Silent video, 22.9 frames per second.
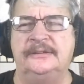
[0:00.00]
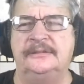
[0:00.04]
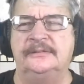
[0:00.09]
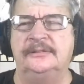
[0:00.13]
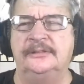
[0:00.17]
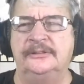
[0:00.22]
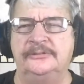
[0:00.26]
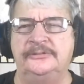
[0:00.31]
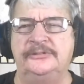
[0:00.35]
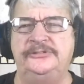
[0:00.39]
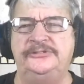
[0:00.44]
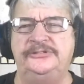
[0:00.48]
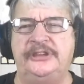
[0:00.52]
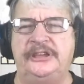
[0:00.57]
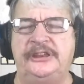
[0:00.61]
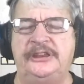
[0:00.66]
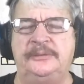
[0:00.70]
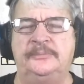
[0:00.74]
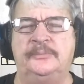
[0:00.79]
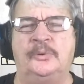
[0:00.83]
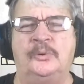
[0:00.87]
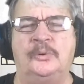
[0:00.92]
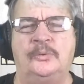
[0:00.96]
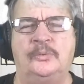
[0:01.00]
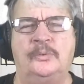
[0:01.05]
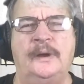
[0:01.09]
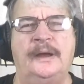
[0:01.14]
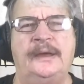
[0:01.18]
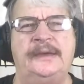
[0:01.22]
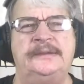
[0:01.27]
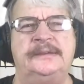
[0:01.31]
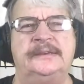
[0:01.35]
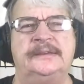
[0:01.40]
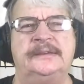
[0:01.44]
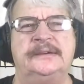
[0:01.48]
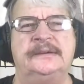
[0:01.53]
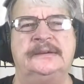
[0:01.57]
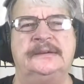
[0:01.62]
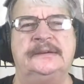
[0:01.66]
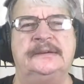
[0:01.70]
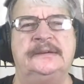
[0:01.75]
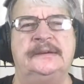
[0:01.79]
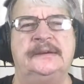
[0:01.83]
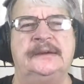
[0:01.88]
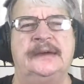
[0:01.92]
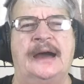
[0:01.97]
lose any more weight.
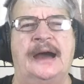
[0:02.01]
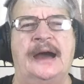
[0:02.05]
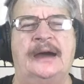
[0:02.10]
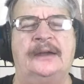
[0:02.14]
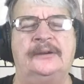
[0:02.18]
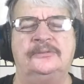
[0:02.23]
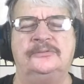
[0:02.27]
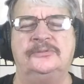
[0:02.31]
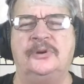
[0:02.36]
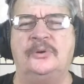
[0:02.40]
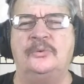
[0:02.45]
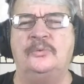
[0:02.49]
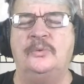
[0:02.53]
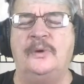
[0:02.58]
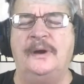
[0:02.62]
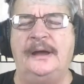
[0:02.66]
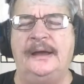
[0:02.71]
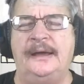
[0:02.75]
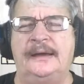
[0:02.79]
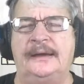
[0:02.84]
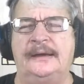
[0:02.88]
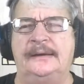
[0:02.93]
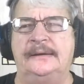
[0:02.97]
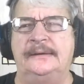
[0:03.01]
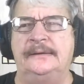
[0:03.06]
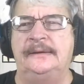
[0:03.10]
I don't know why.